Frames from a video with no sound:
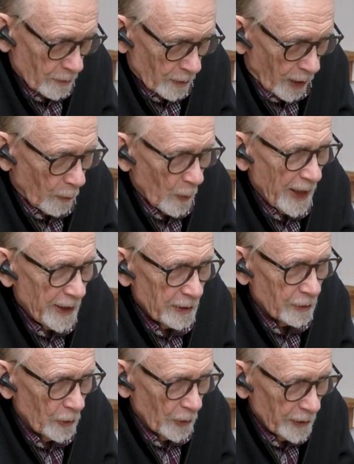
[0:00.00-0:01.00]
already
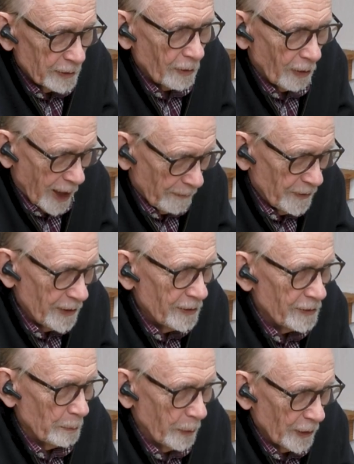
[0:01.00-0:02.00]
good coffees
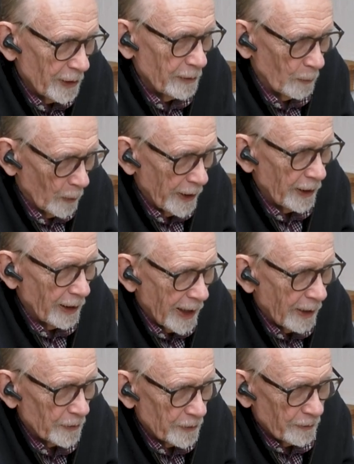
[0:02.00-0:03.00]
put in a
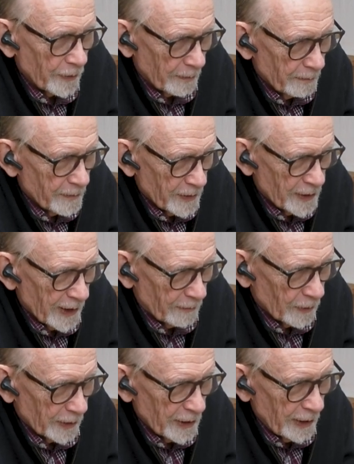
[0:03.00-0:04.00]
warehouse for
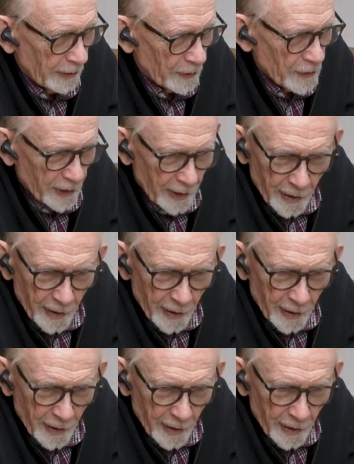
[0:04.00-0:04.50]
several years.